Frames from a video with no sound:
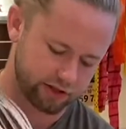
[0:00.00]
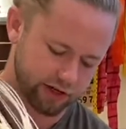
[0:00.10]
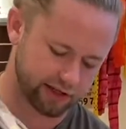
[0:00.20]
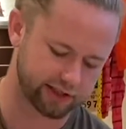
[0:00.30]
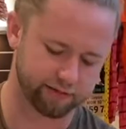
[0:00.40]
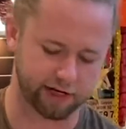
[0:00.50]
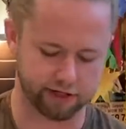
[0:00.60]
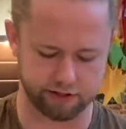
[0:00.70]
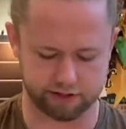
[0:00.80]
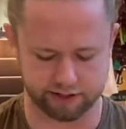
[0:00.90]
just
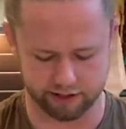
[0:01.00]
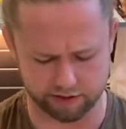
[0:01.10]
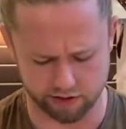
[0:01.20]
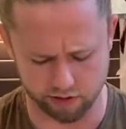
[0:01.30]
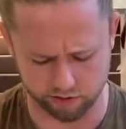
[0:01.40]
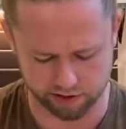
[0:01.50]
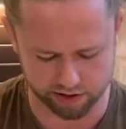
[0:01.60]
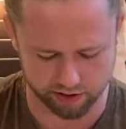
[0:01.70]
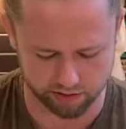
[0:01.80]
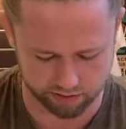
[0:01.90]
about starting to hold its
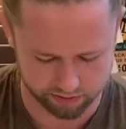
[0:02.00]
own.